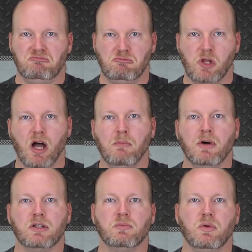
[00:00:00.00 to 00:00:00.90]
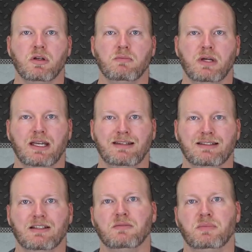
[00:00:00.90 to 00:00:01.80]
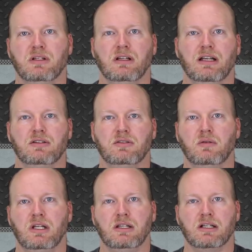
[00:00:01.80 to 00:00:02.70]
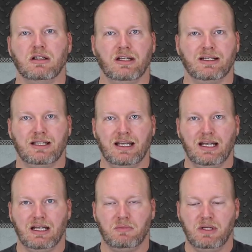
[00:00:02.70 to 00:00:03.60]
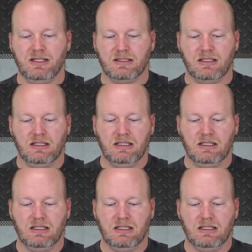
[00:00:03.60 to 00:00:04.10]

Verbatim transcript: not much point in picking this up unless you need the collect and connect piece.